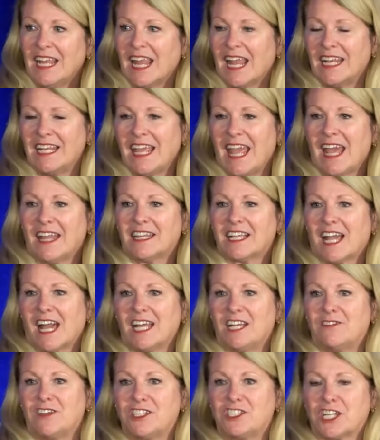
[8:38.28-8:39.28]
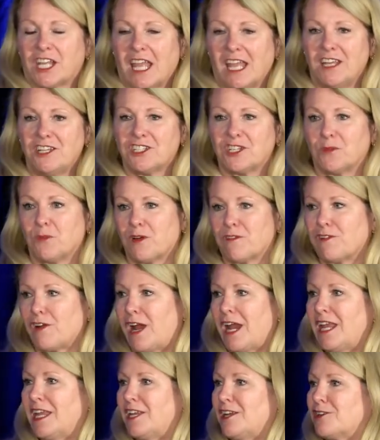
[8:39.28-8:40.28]
And he had the kind of education where
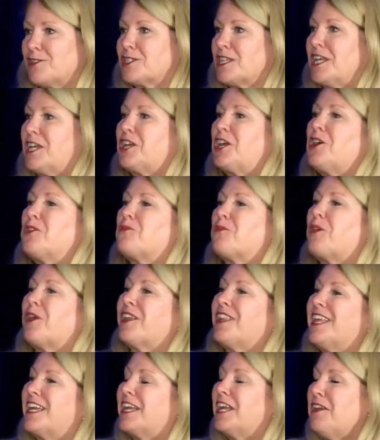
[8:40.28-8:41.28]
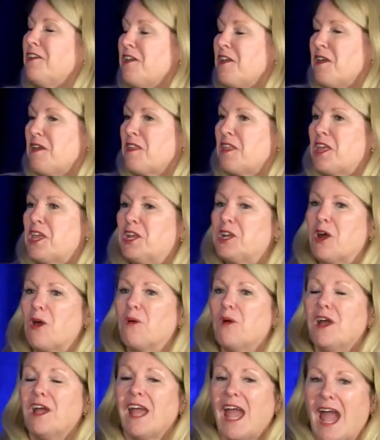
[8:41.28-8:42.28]
for eight years he could really, you
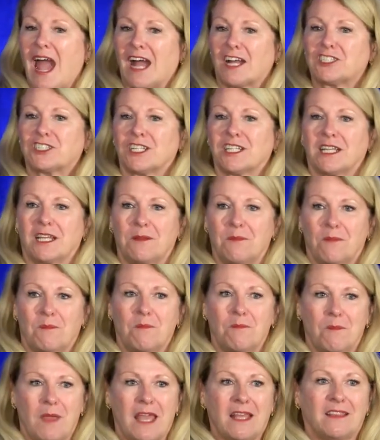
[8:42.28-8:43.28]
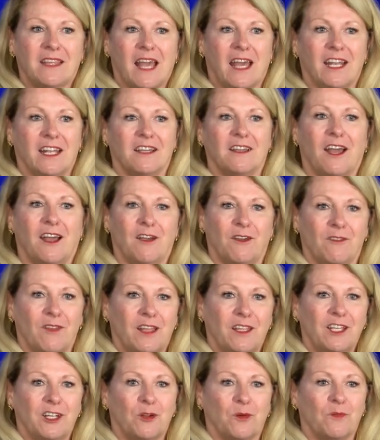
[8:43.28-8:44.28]
know, actually make that a,
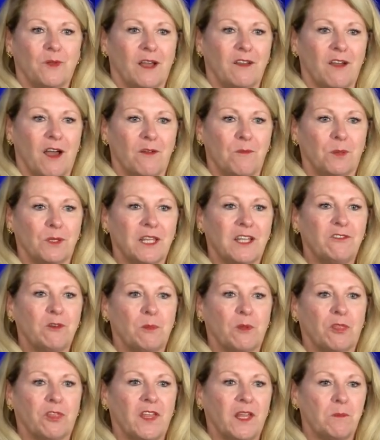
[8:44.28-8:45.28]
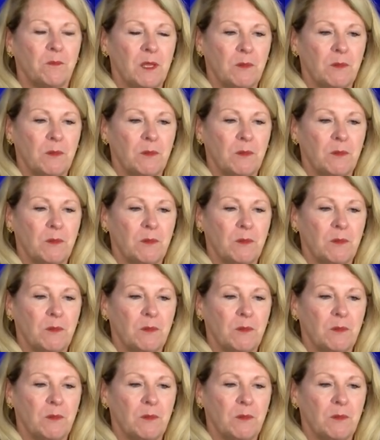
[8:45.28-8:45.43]
a you know a, a, believable thing.